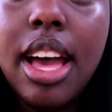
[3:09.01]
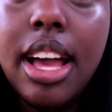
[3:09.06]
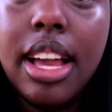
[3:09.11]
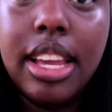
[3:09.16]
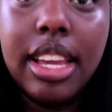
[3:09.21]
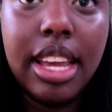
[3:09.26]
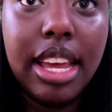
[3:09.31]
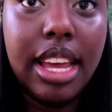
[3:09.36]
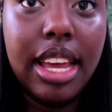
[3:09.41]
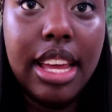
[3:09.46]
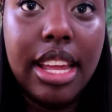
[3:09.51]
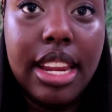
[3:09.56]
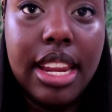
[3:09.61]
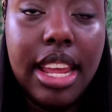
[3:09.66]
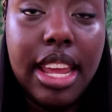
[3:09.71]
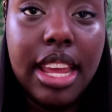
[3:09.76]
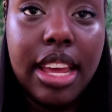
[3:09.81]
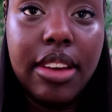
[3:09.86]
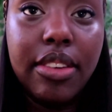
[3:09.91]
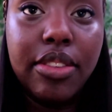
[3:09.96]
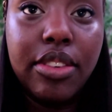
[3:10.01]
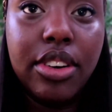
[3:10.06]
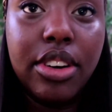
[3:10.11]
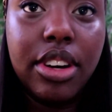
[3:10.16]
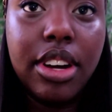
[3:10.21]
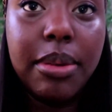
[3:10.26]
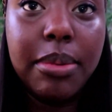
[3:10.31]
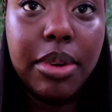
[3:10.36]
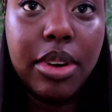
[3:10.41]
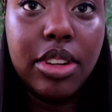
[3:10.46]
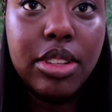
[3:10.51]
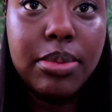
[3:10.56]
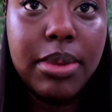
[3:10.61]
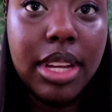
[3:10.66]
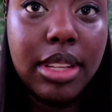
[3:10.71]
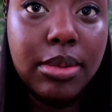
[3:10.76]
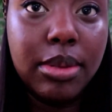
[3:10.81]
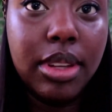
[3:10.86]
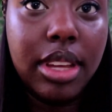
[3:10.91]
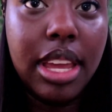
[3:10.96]
again for a girls
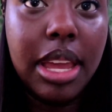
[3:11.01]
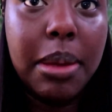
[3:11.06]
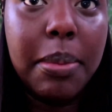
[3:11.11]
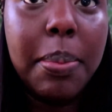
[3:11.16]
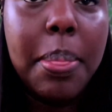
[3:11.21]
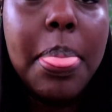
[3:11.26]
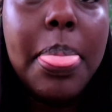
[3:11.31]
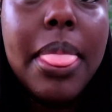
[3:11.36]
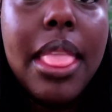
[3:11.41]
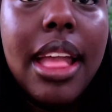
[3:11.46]
basketball game.